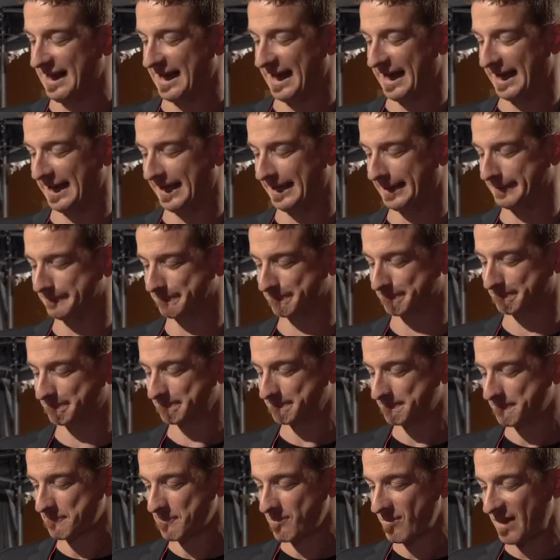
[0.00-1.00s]

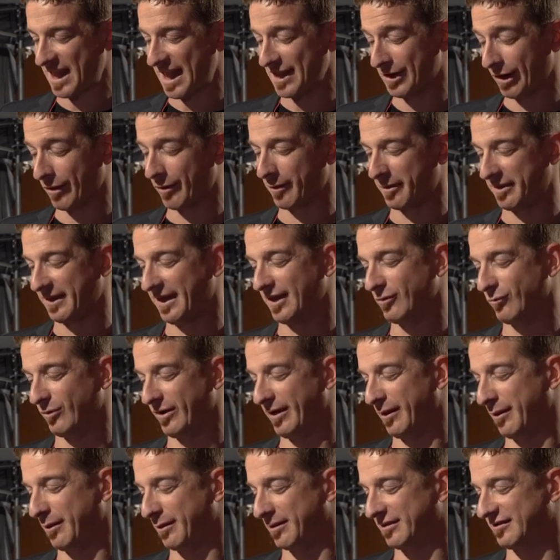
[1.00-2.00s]
Another thing
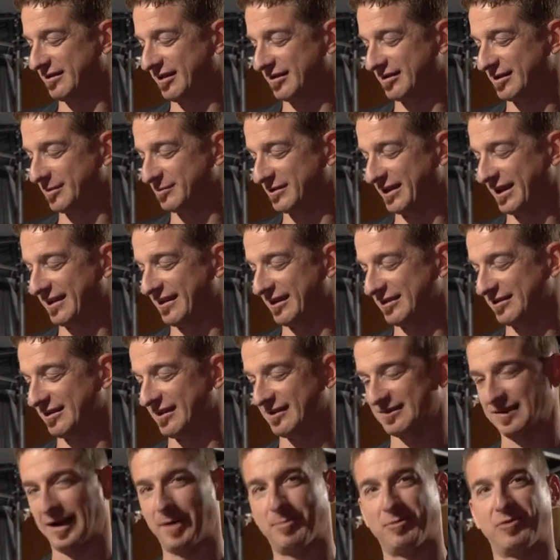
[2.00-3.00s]
with systems like this
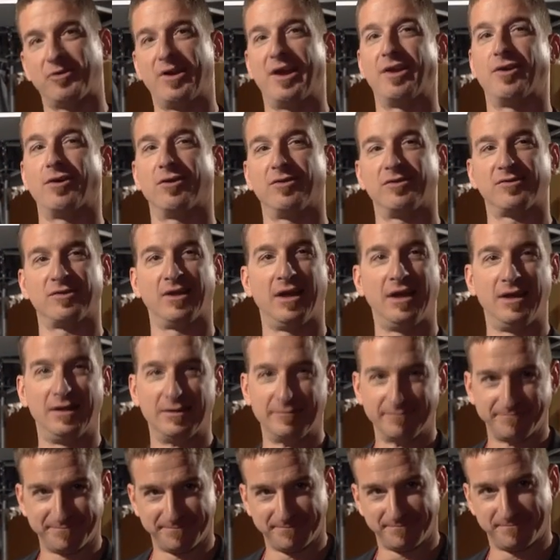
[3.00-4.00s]
is upgraders.
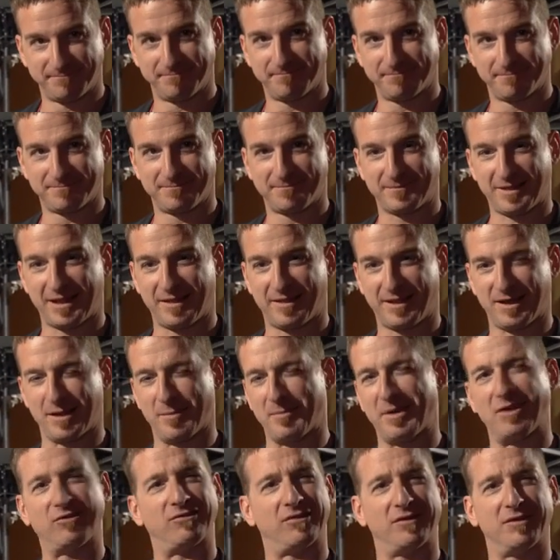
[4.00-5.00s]
I think I
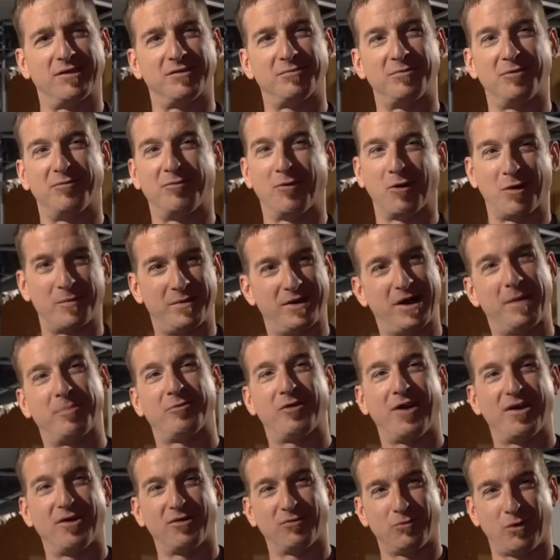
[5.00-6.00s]
mentioned this before, but
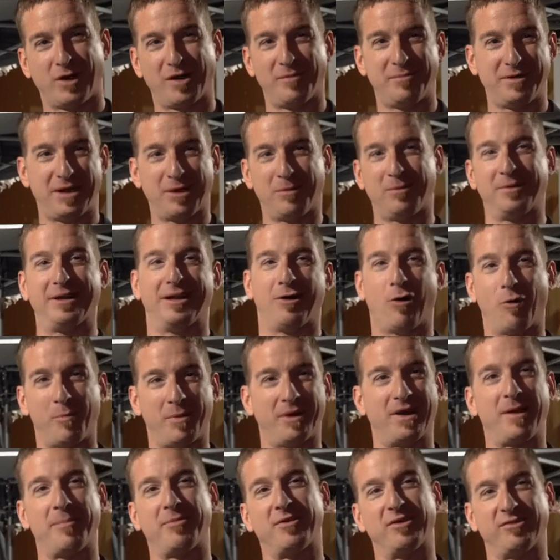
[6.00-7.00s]
upgraders want to be able to
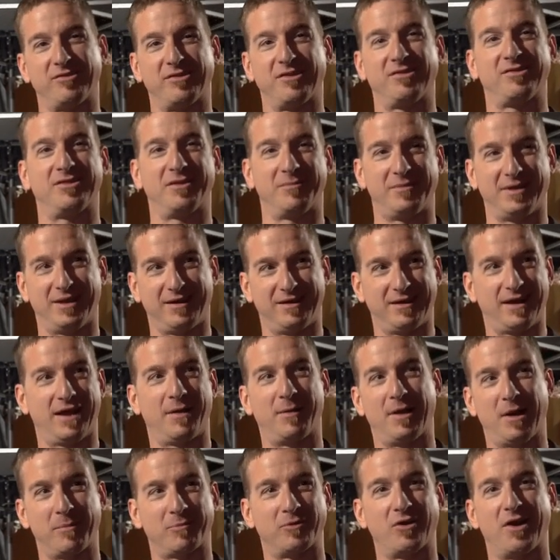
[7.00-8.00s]
open up their system
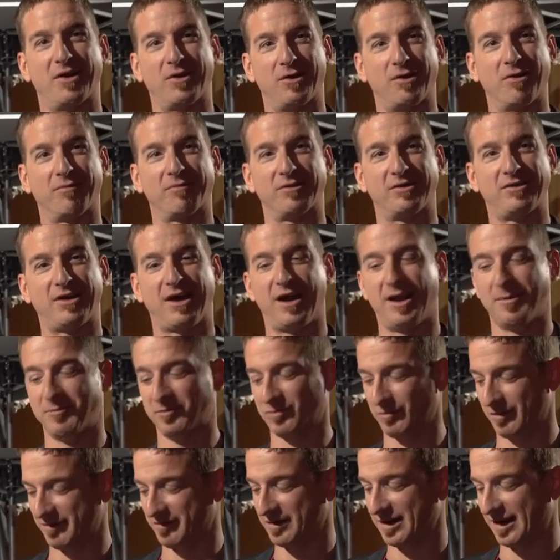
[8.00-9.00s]
and upgrade it over time.
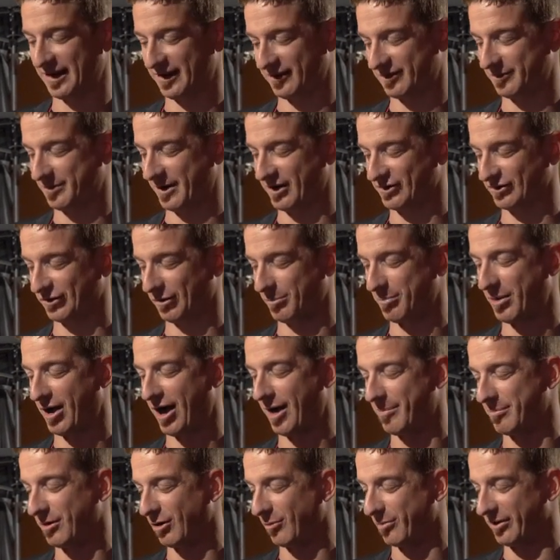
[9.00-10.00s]
So we've got a special
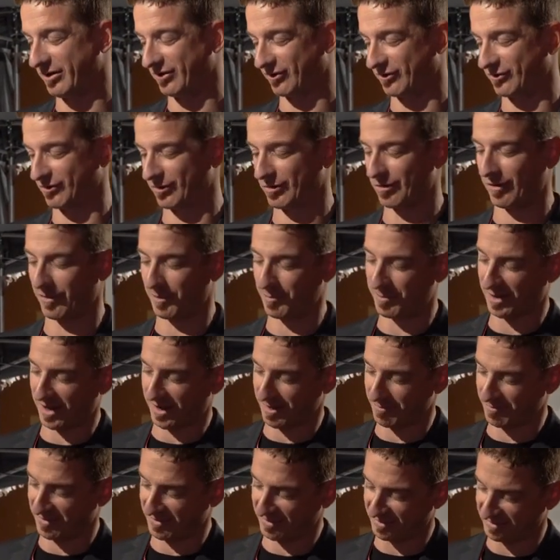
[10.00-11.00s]
pop-open screw on the
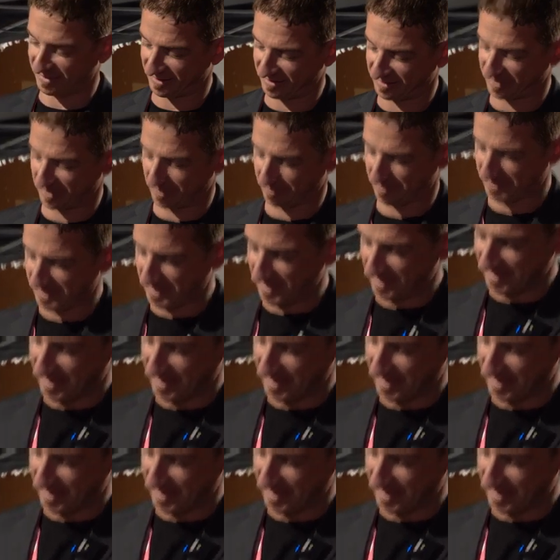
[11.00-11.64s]
bottom of the system